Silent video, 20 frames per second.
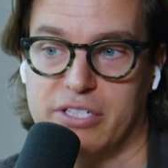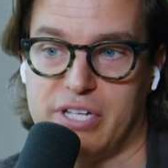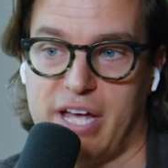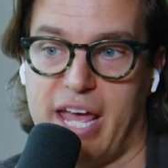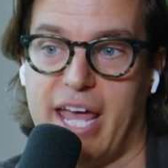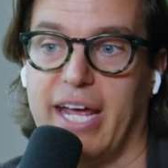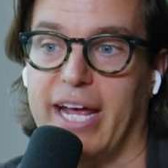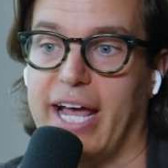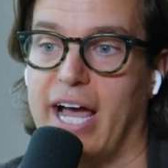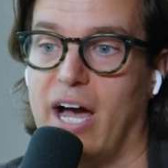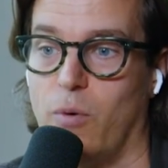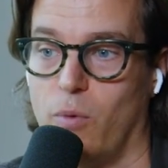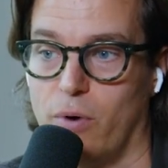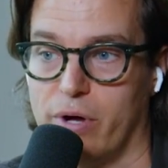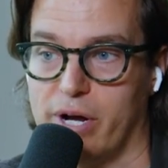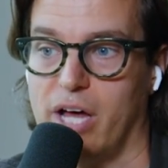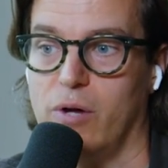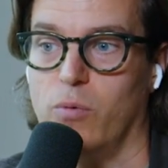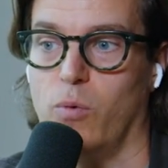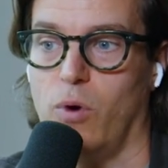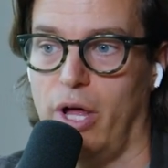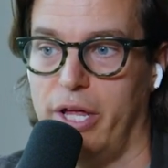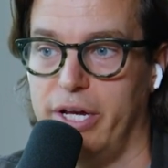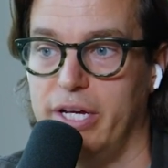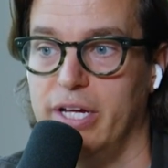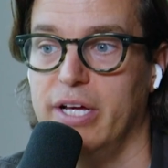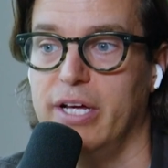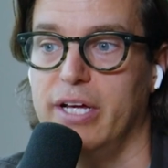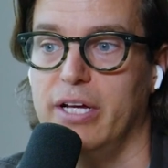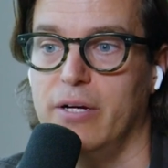to hang out one on
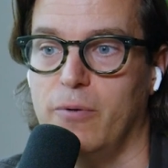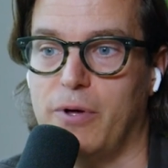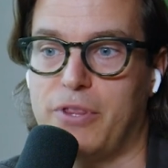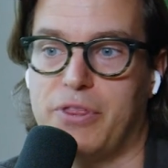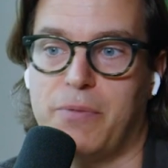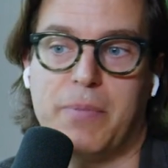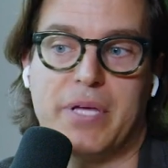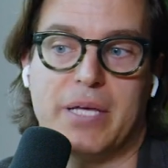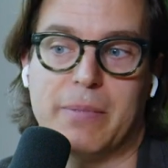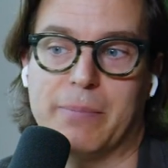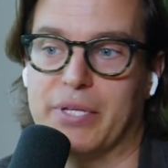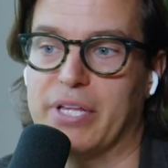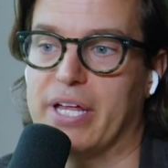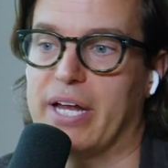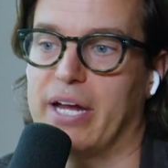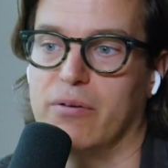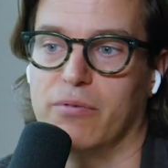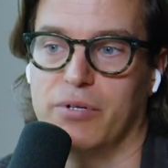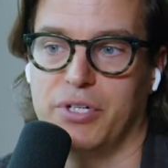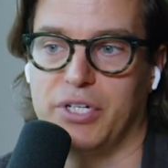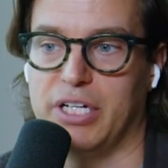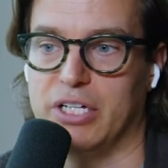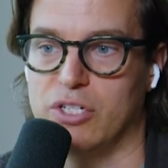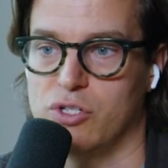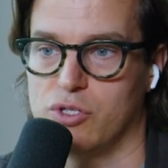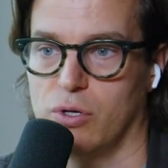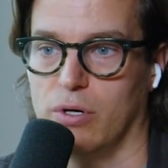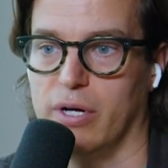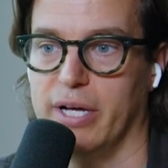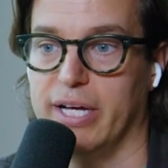one with people that I really
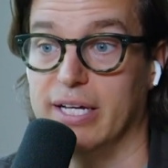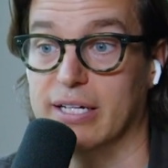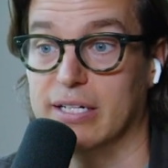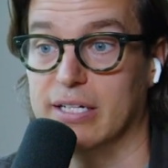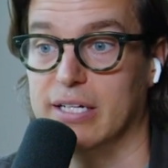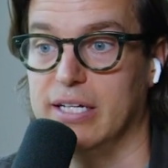enjoy.